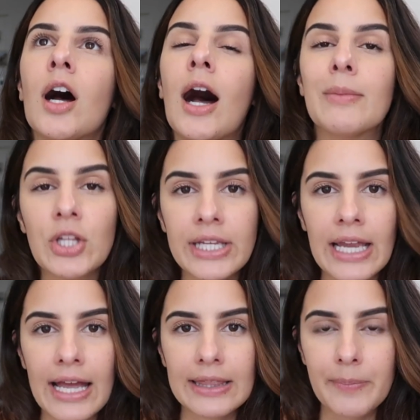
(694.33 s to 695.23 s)
I'm
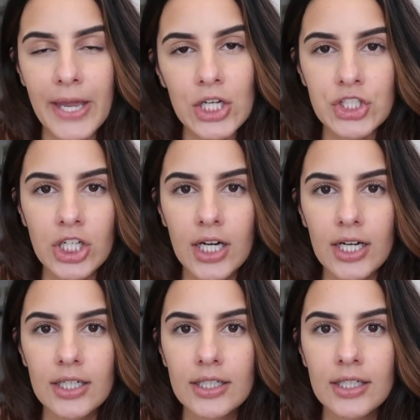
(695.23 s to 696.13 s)
looking at the
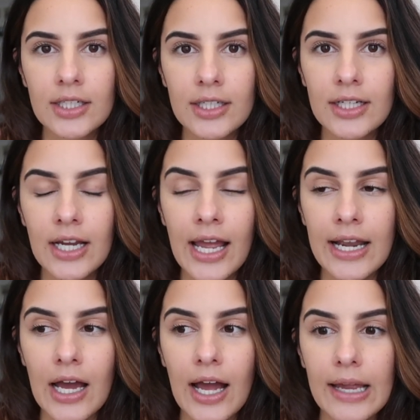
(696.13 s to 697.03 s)
picture,
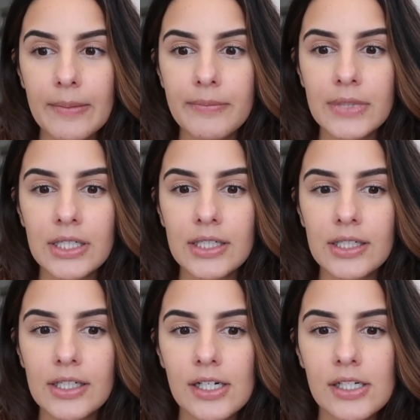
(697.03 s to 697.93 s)
and I'm
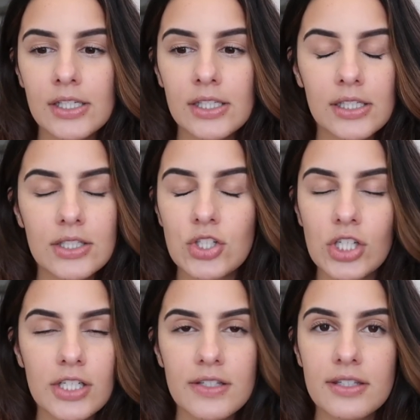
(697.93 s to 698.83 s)

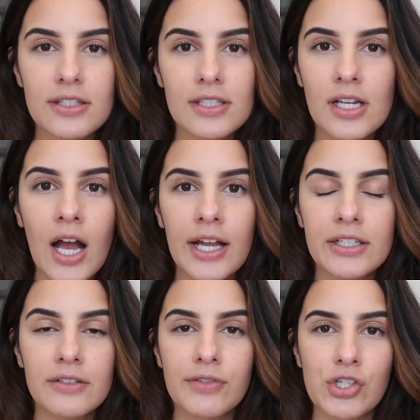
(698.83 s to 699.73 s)
just
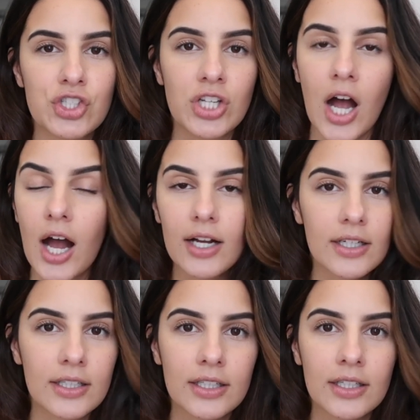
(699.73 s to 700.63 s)
kind of in
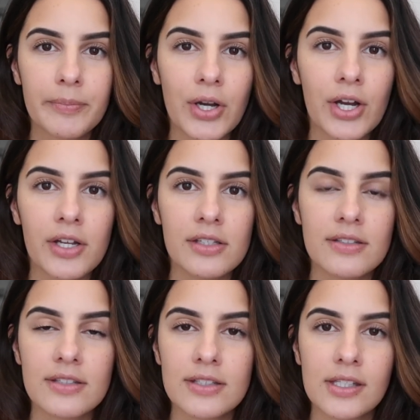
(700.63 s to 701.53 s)
shock,
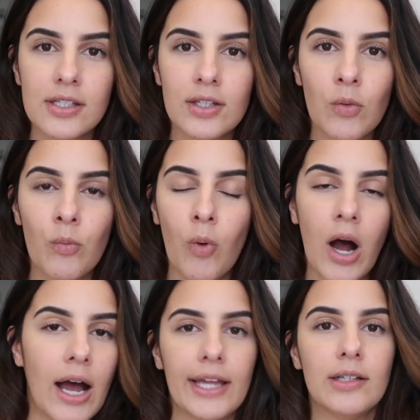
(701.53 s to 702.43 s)
because
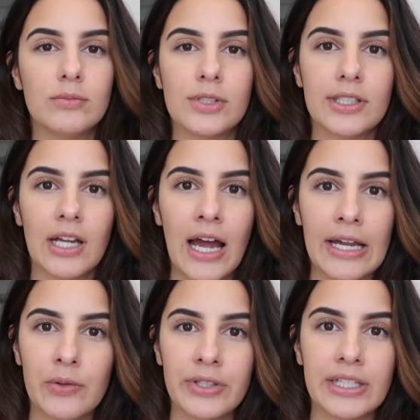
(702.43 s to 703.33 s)
why would
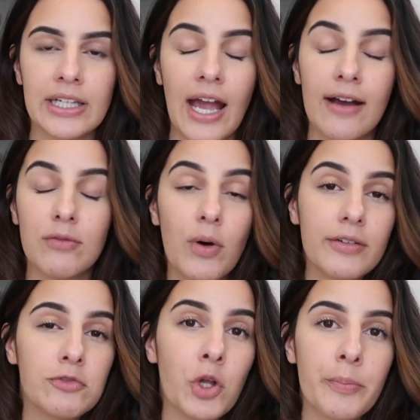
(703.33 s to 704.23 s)
I only have
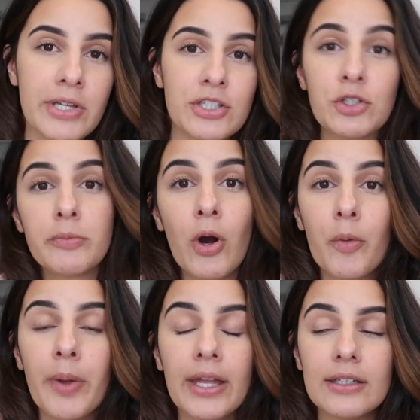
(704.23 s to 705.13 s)
one fallopian tube
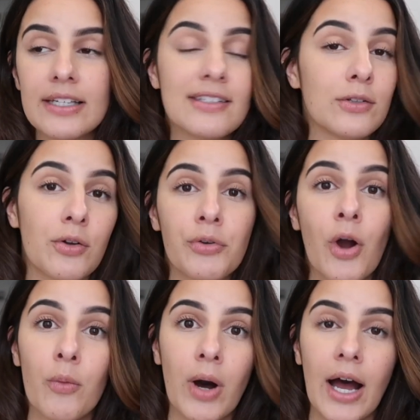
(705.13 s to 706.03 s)
open? I still don't
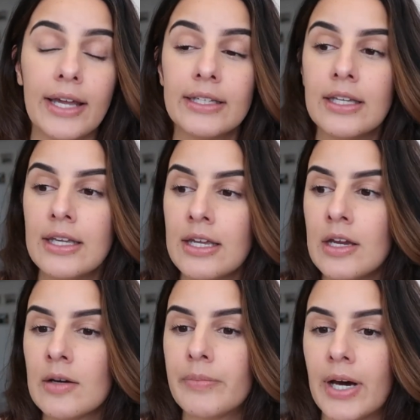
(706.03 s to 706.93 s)
know why.
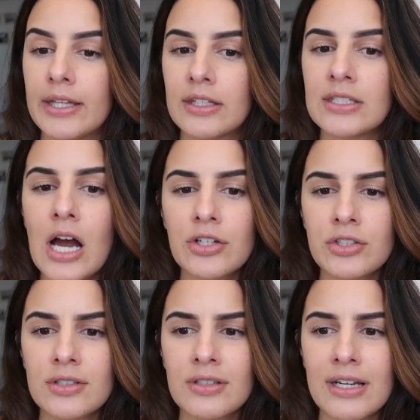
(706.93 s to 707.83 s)
But the
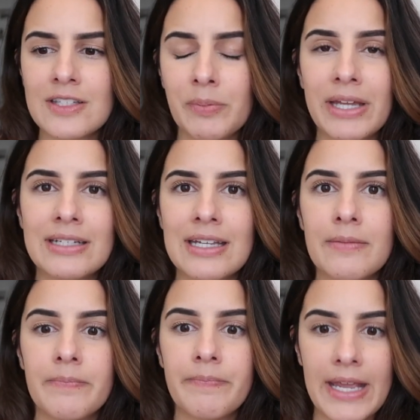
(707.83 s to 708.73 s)
doctor explained
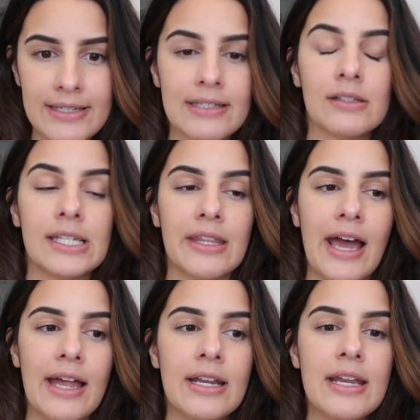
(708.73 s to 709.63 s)
it basically
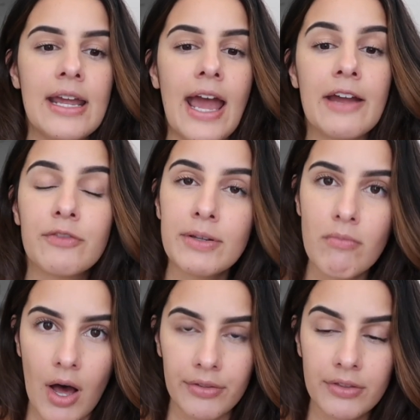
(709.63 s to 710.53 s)
that every
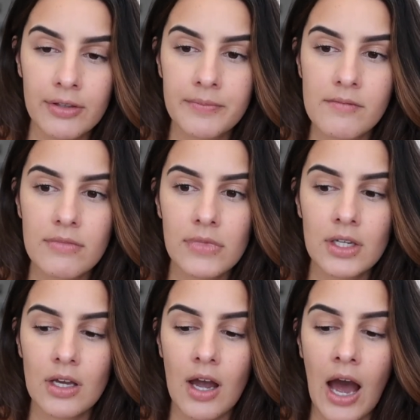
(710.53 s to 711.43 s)
month
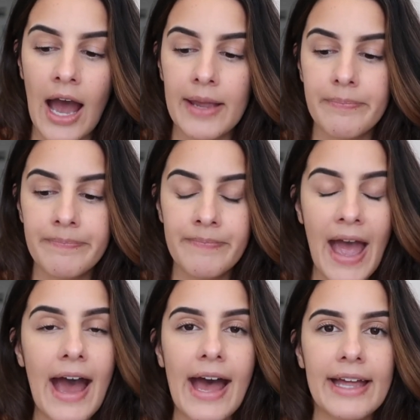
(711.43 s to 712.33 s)
I
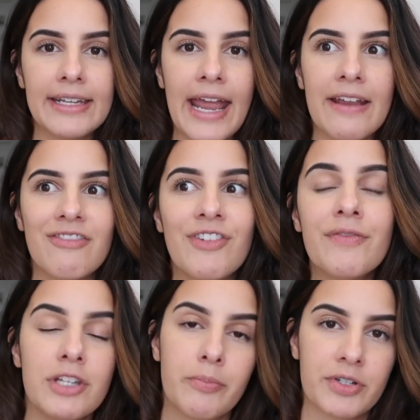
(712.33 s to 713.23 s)
had a
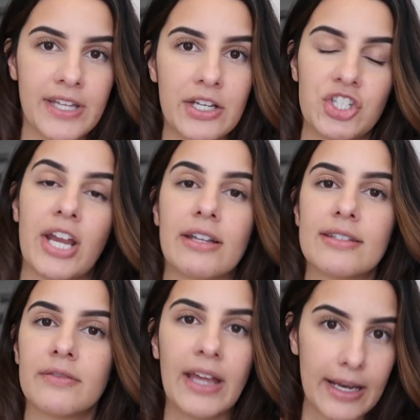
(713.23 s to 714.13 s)
50%
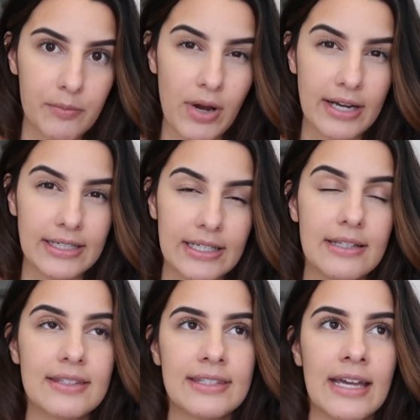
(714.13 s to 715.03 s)
chance of getting pregnant
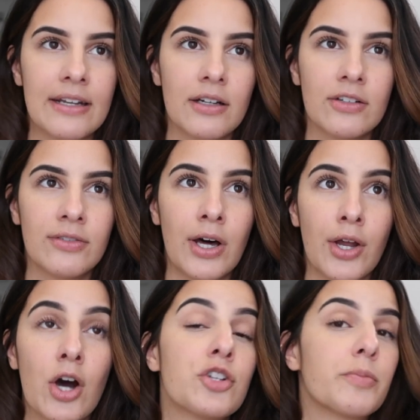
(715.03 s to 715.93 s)
instead of an
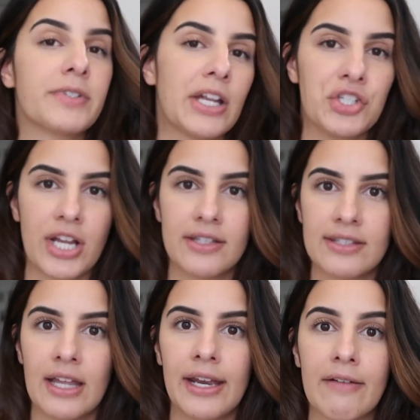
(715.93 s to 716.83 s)
100%
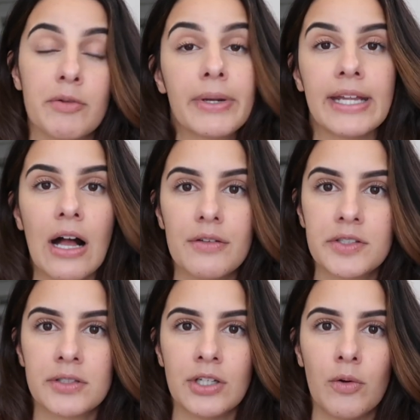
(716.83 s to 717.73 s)
chance like everybody
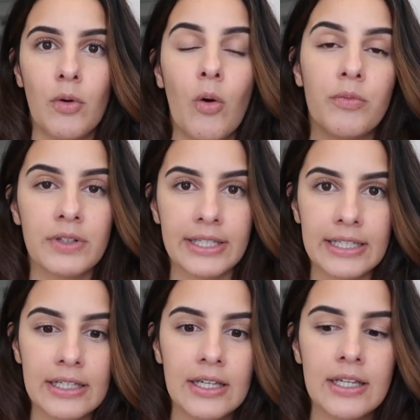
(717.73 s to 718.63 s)
else.
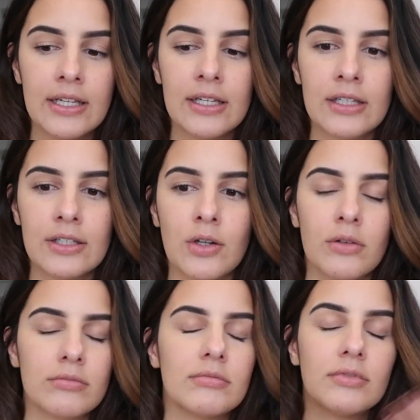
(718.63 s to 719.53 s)
Hopefully,
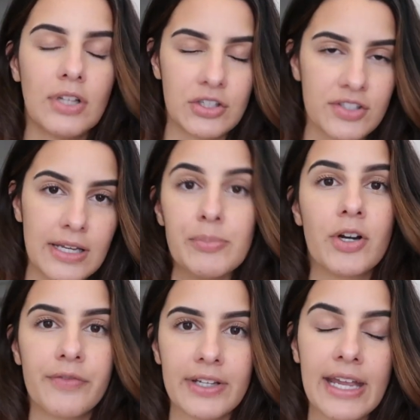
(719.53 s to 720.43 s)
let's just say
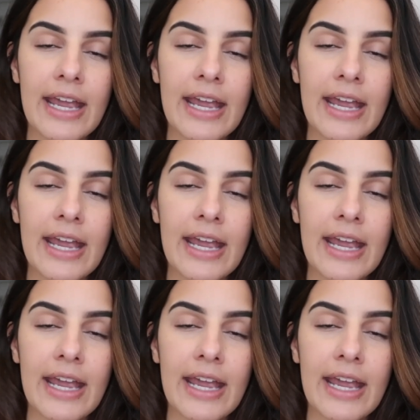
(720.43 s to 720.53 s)
perfect